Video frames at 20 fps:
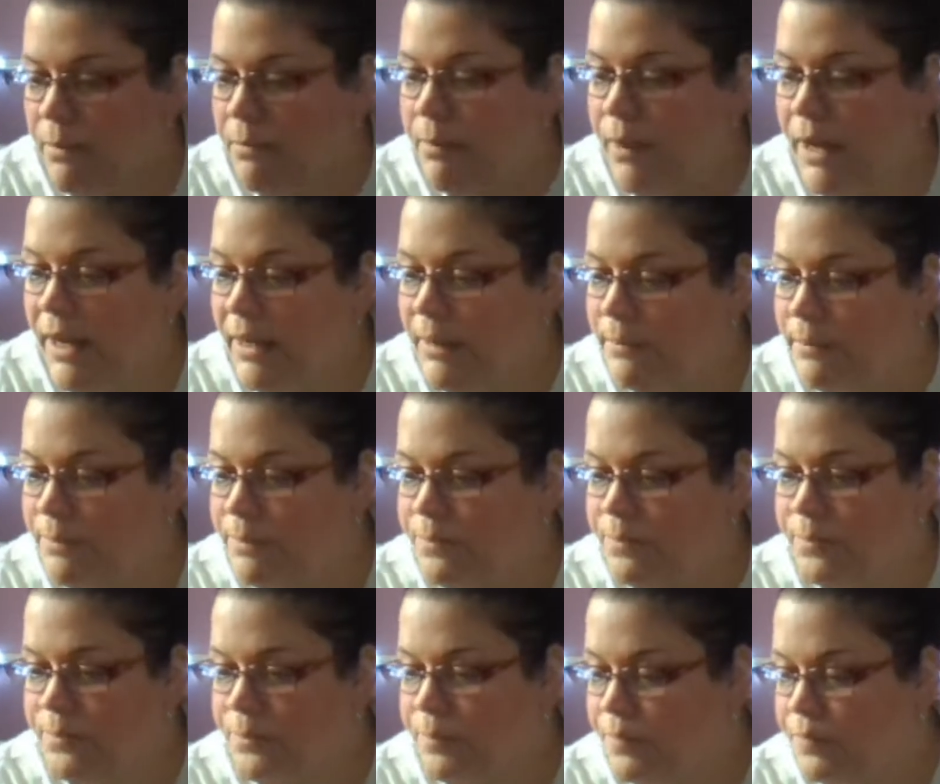But
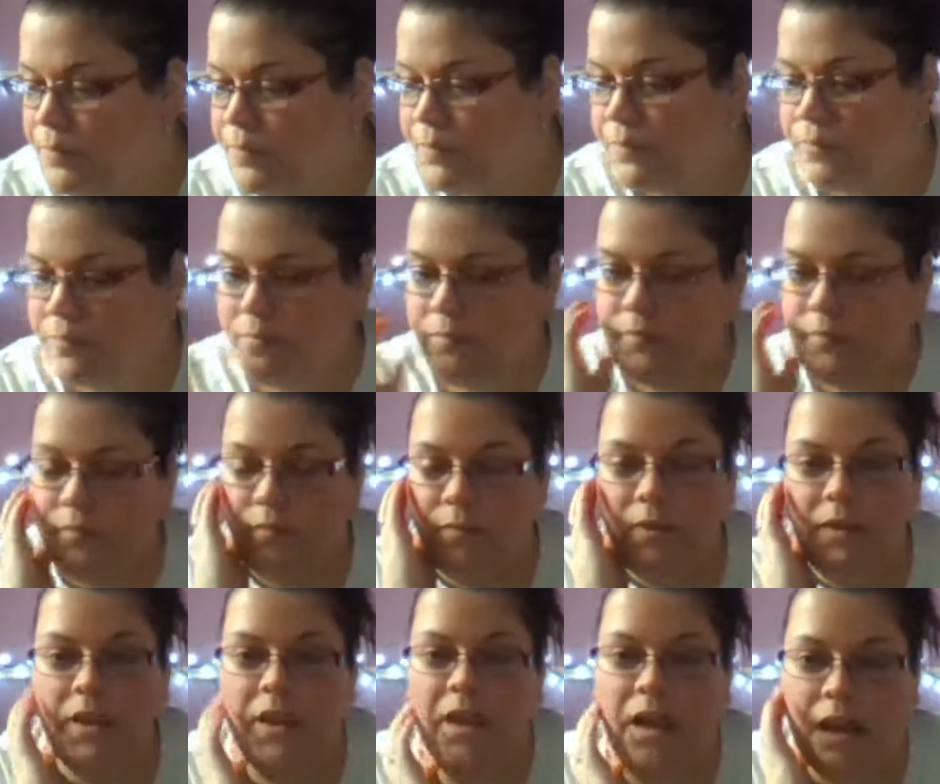
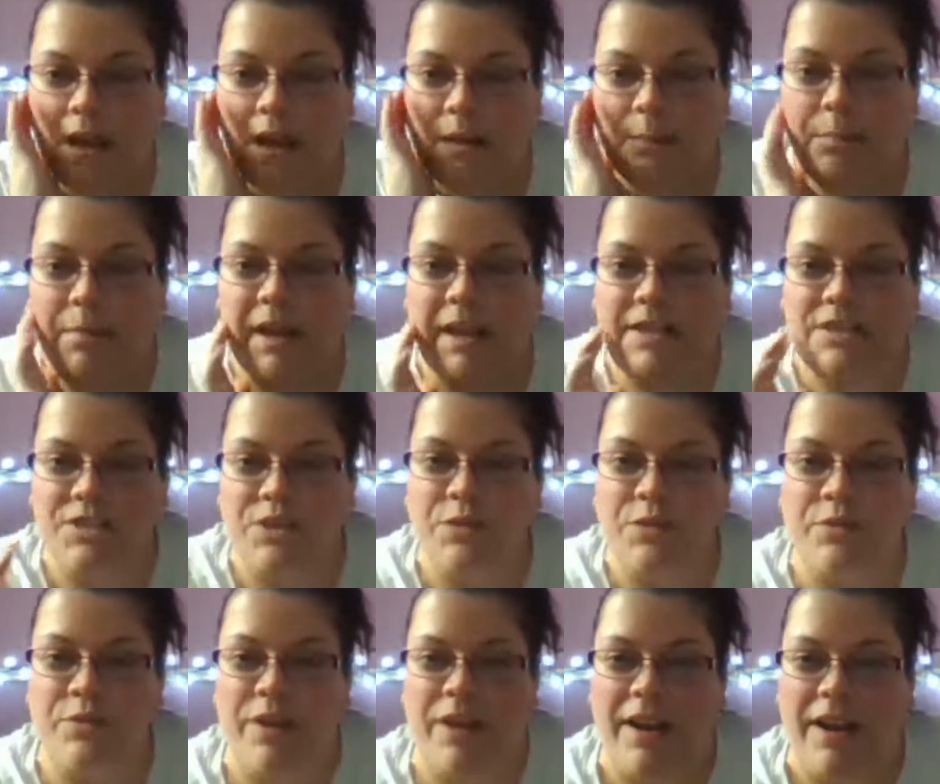I
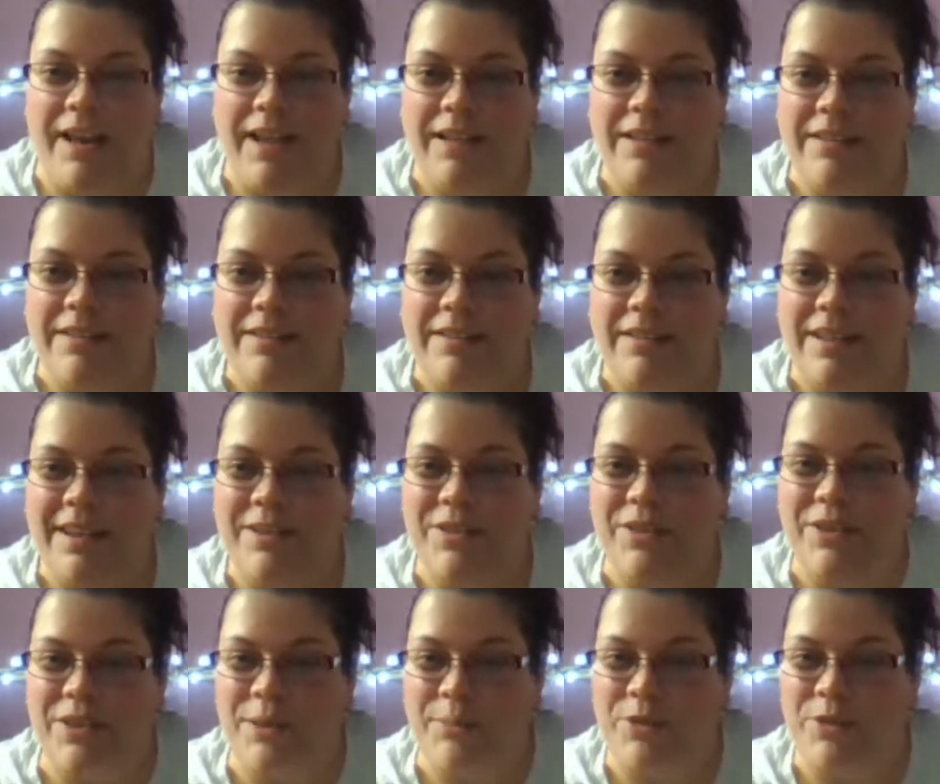do find now that